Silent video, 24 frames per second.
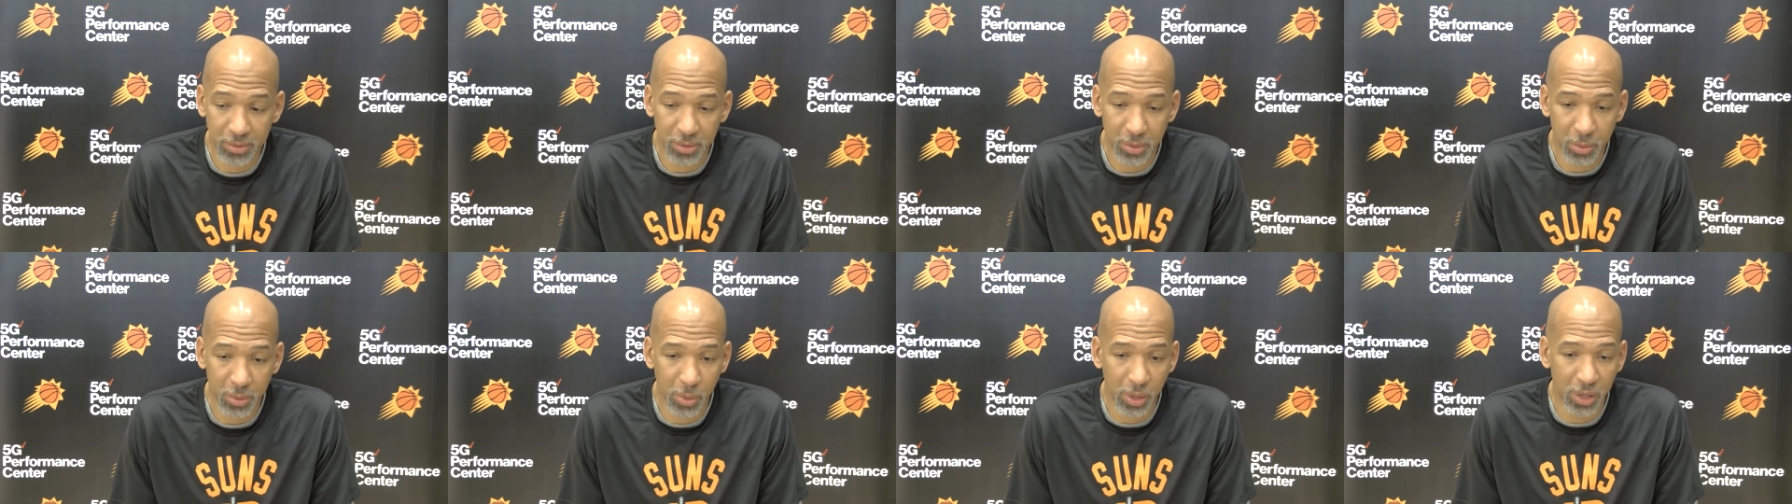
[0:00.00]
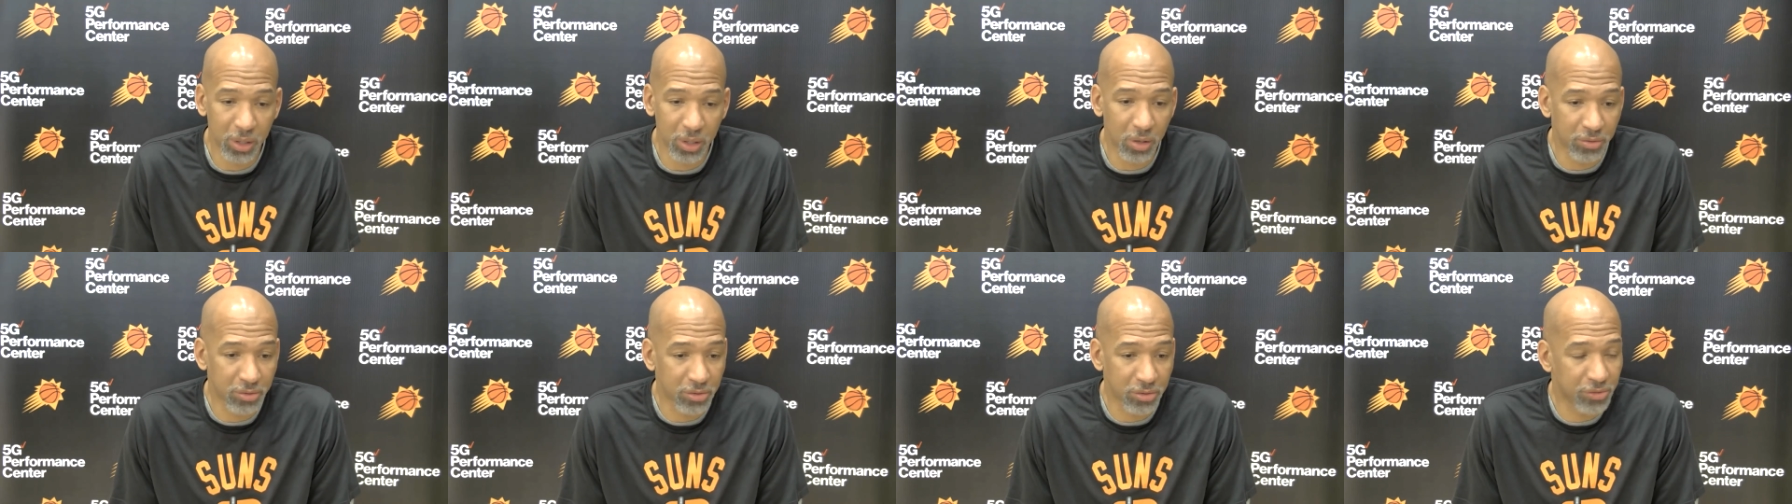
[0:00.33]

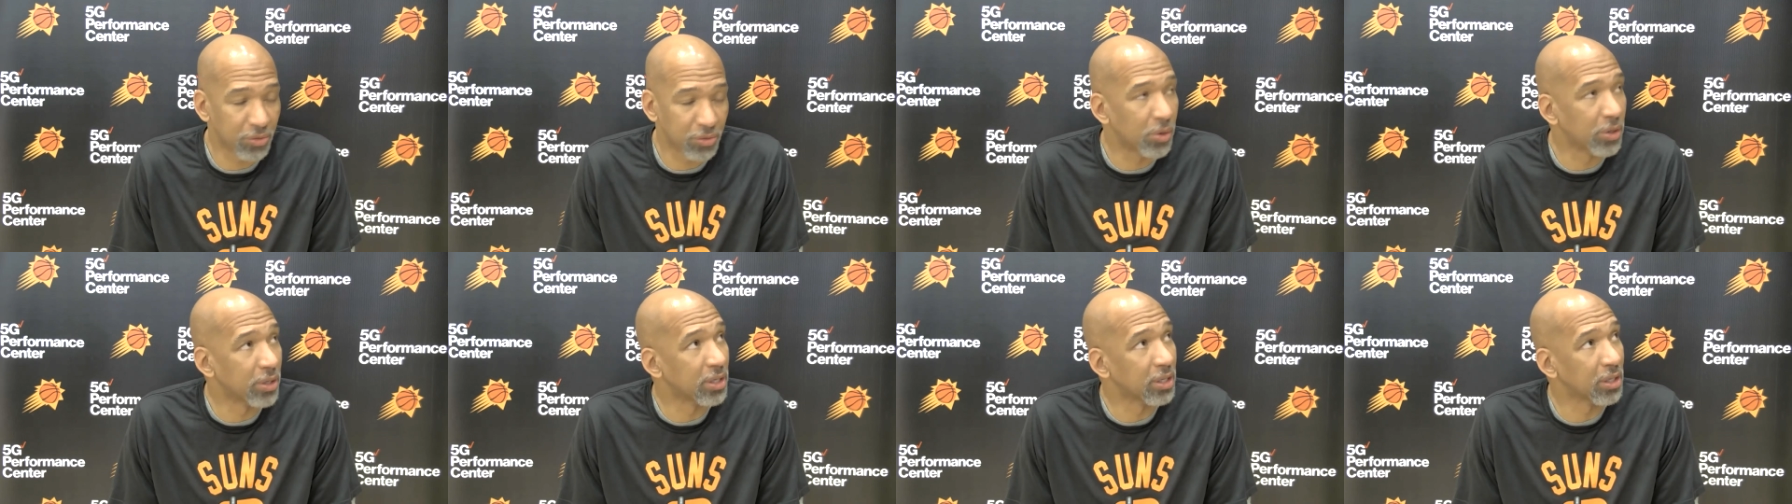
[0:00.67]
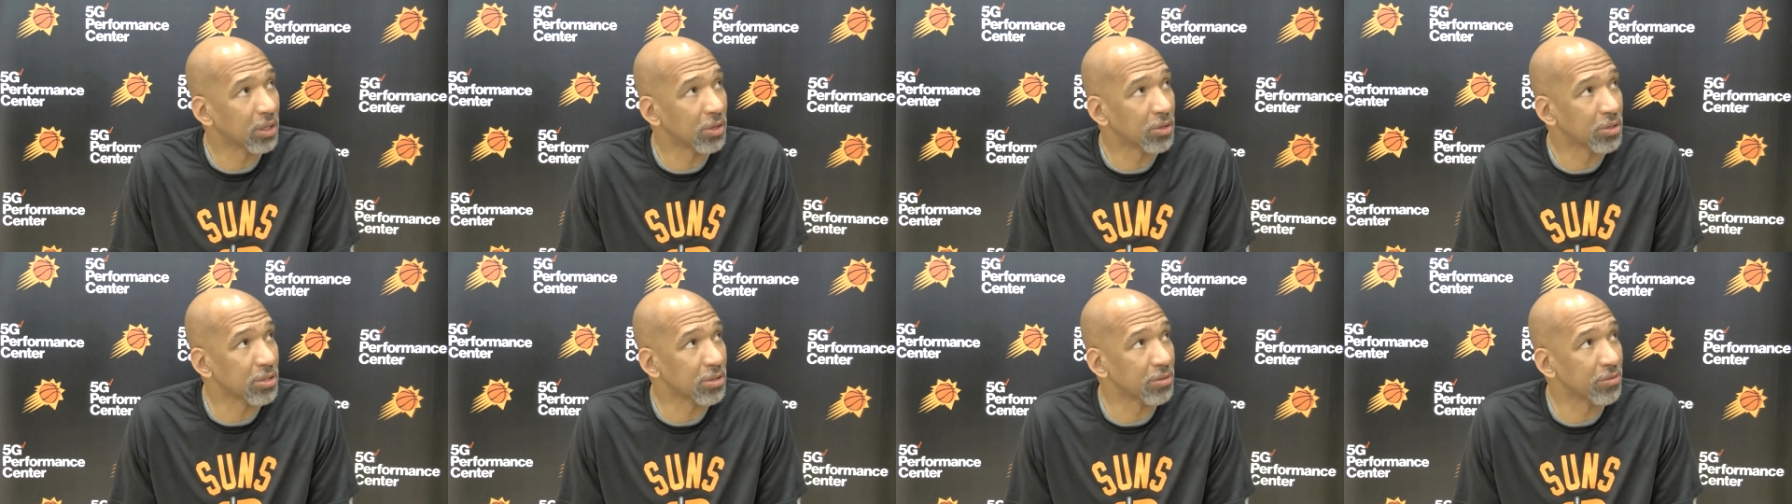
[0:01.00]
well over 40,
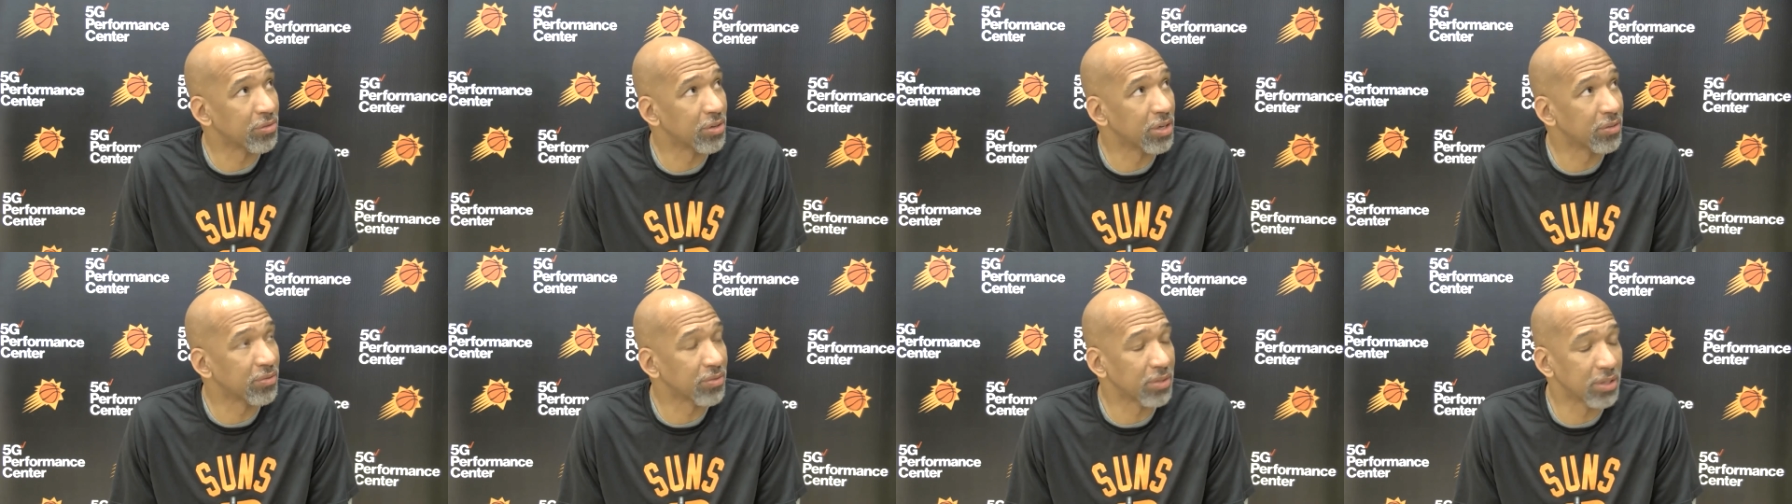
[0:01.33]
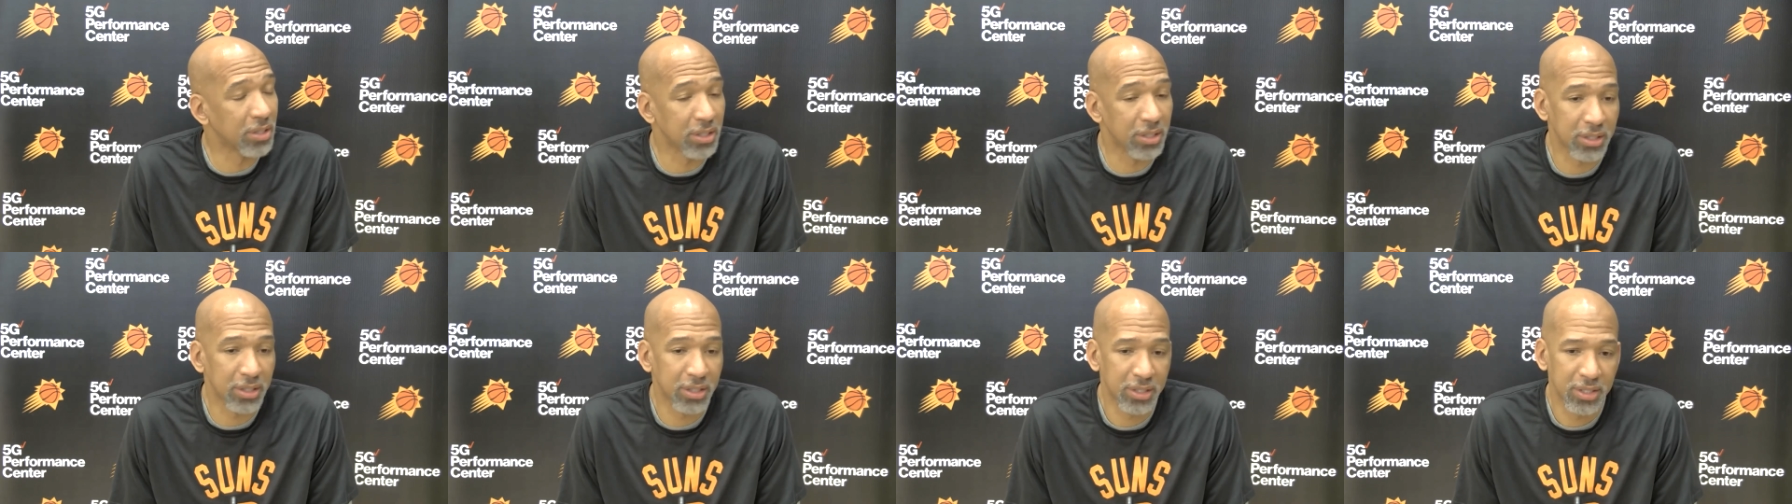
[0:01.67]
close to 50.